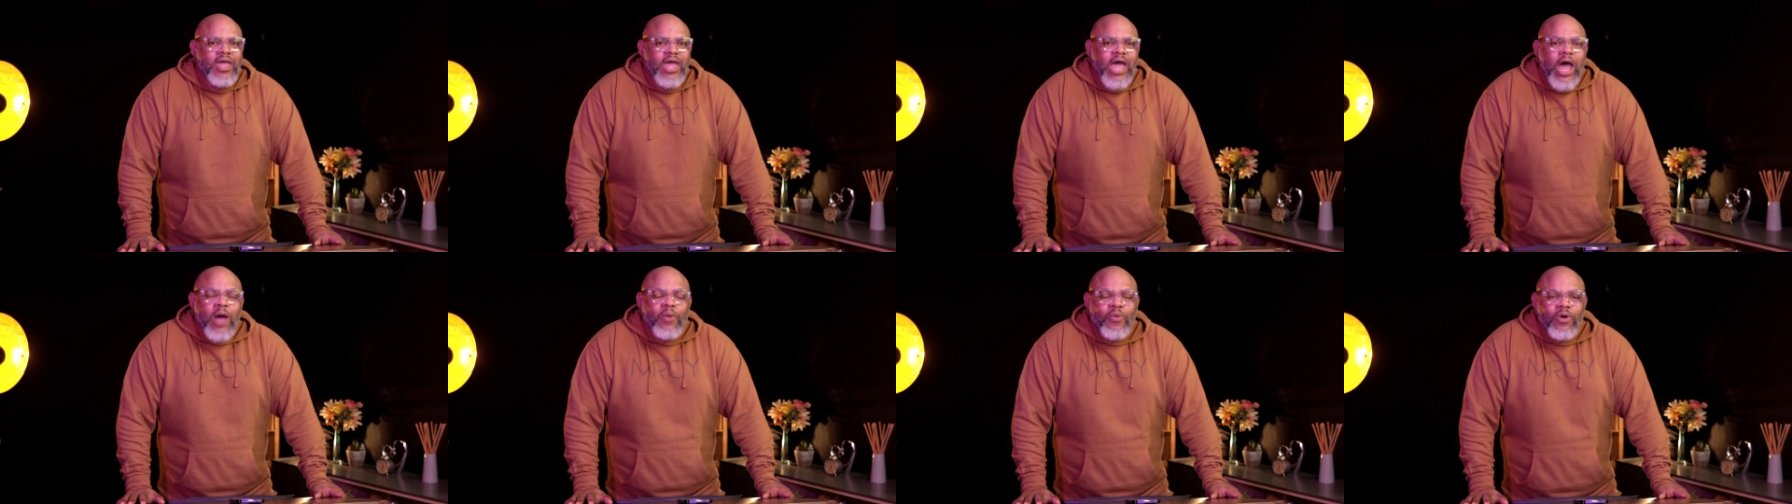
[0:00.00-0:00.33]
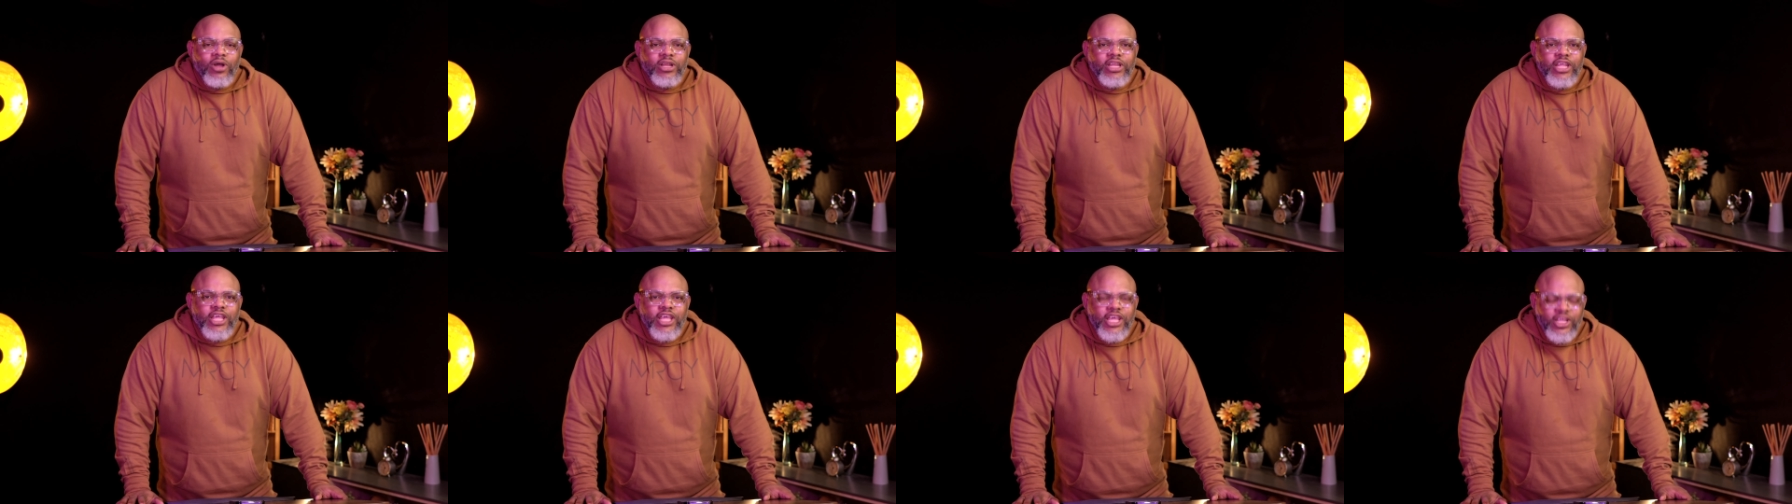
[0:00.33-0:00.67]
And
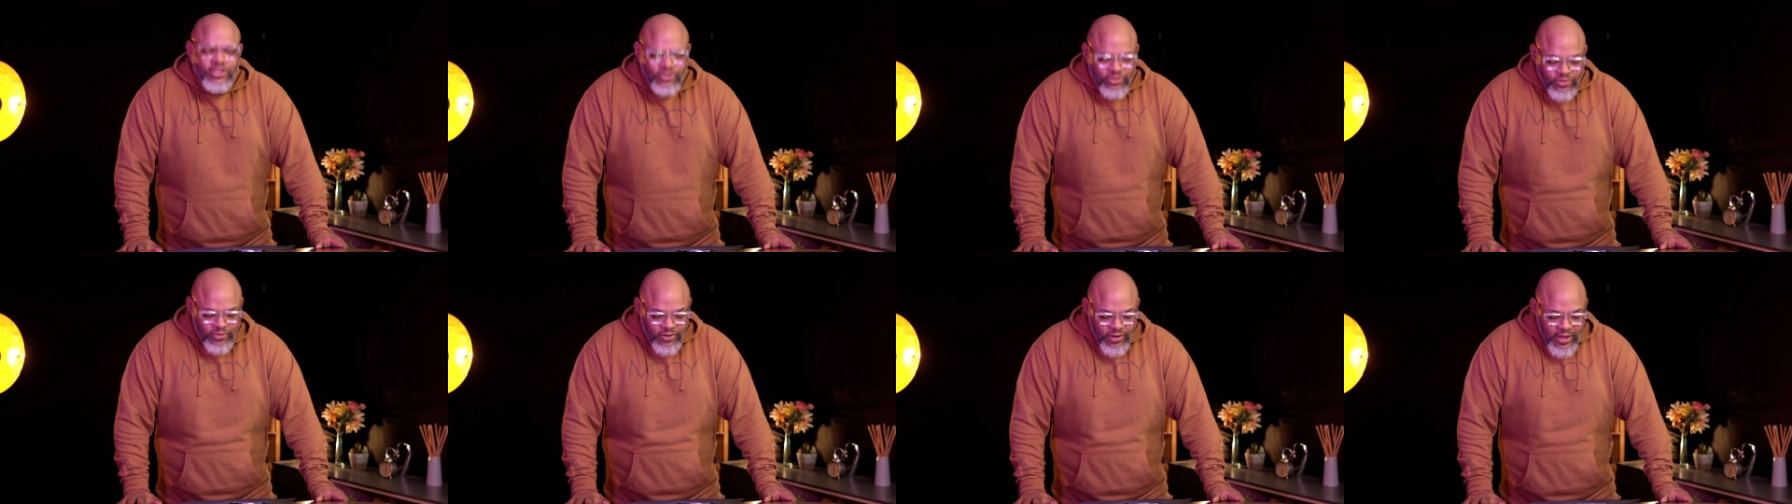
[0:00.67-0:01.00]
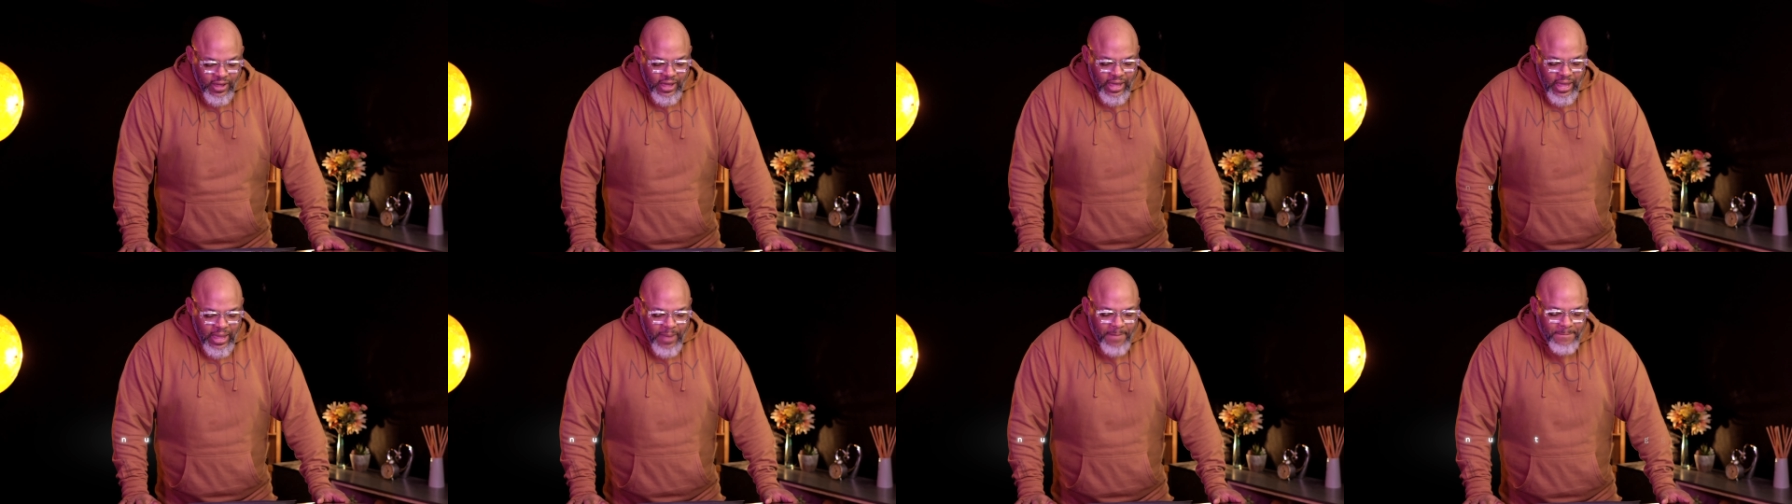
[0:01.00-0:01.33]
what did he do?
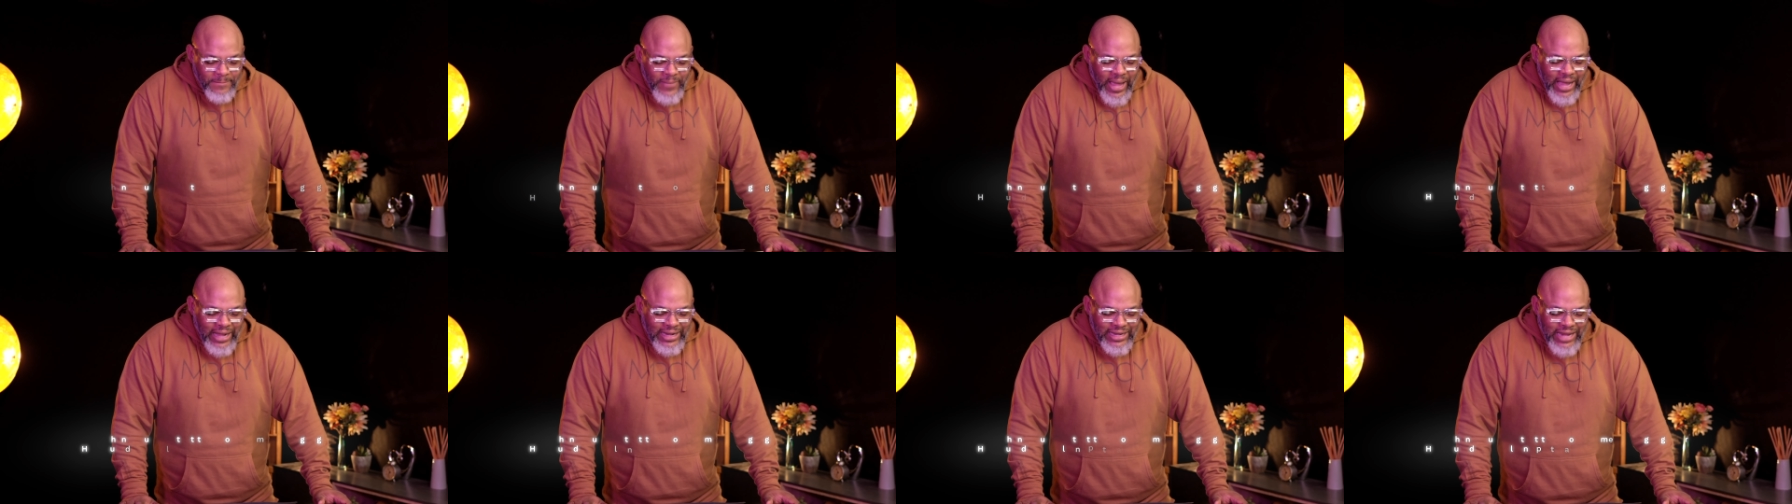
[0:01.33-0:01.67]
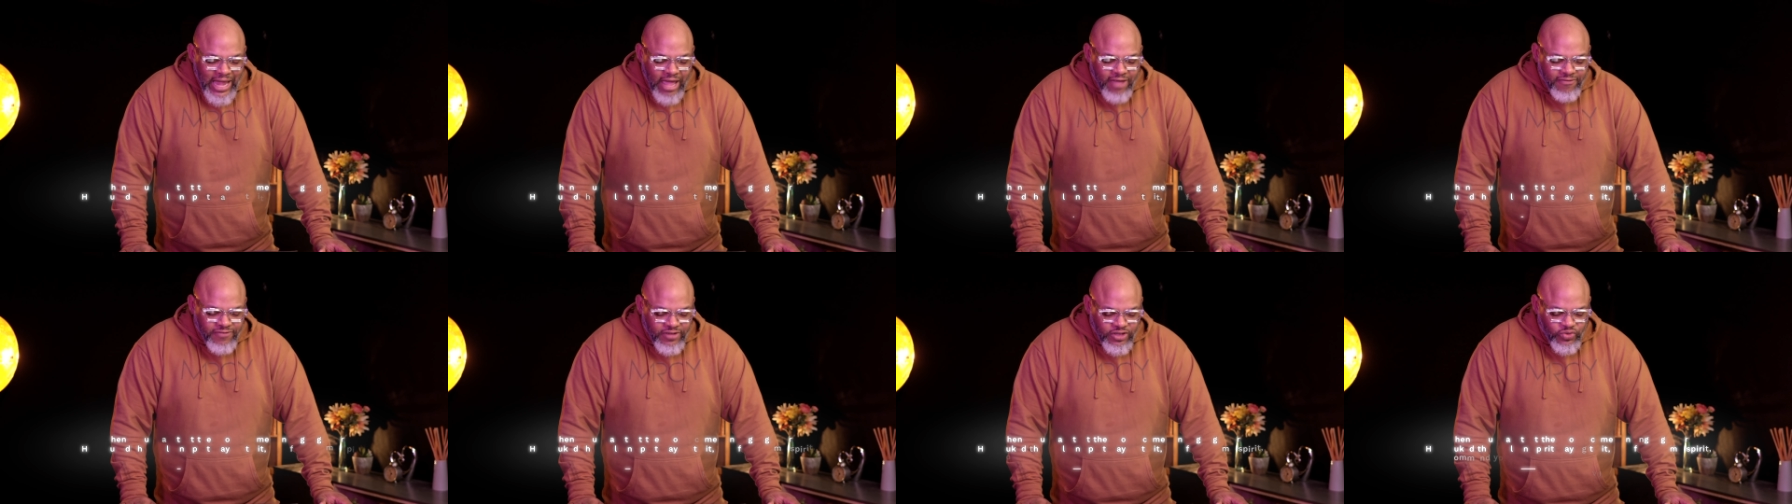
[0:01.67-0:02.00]
In Mark
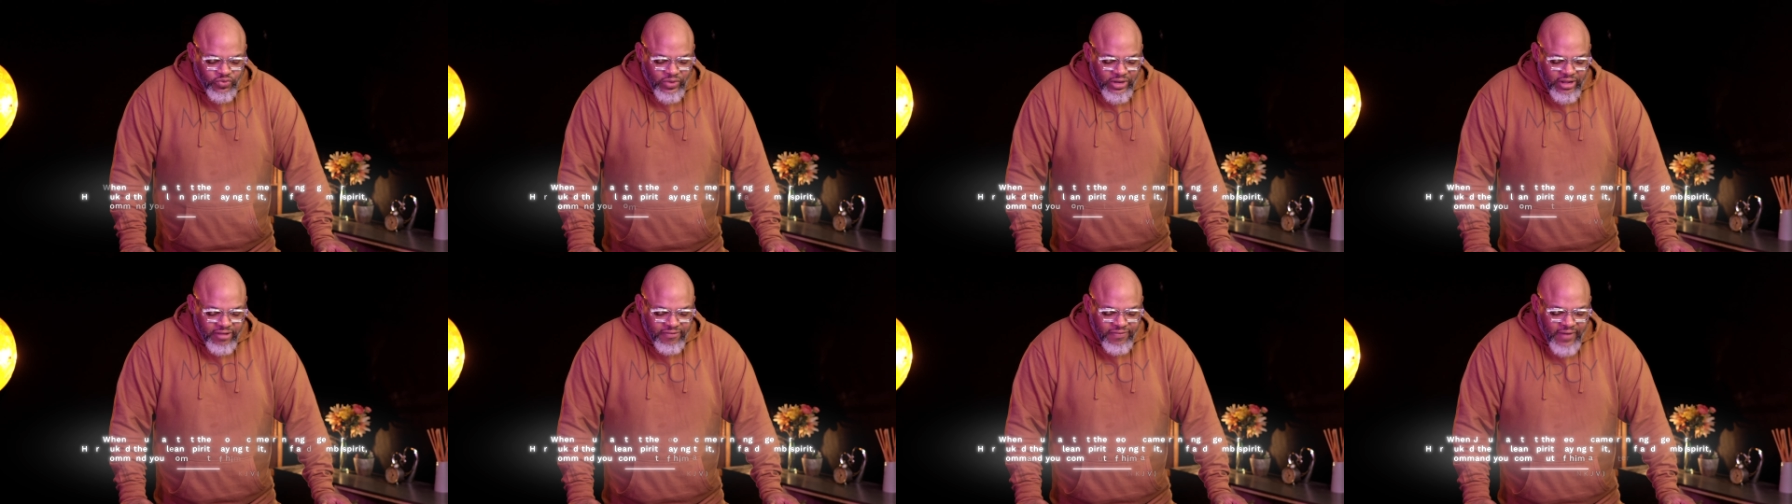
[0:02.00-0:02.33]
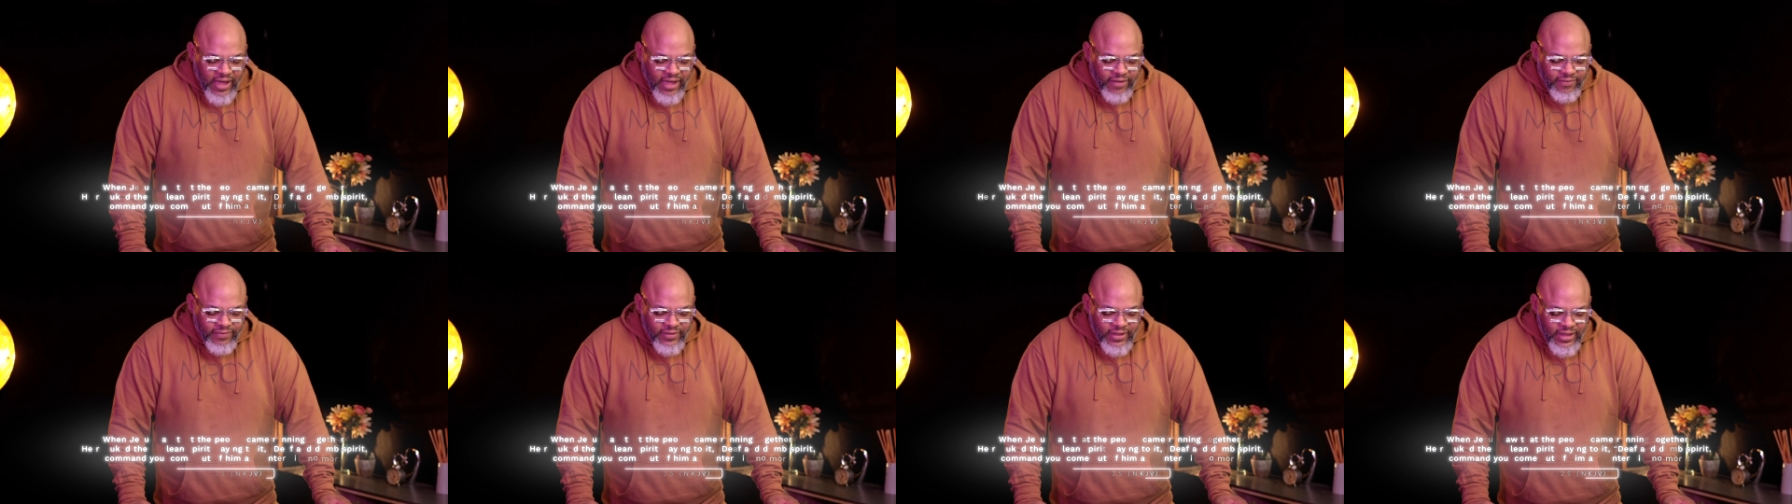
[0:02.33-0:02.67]
9, verse
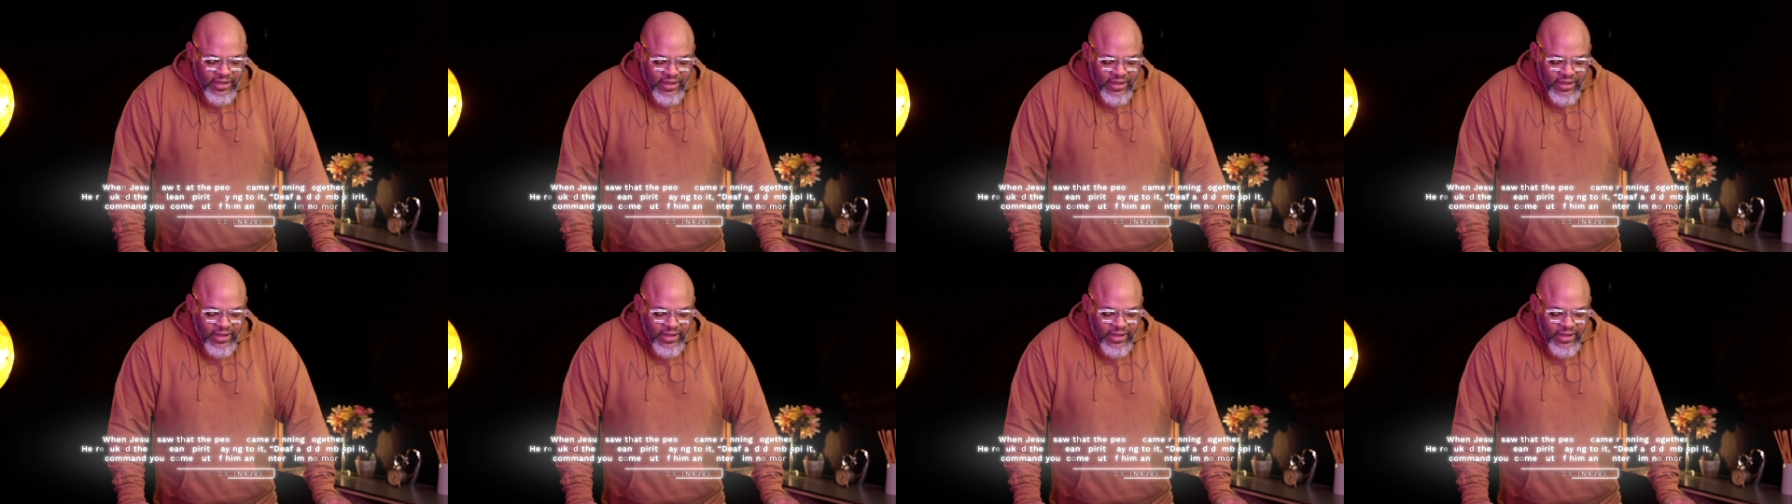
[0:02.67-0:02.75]
25,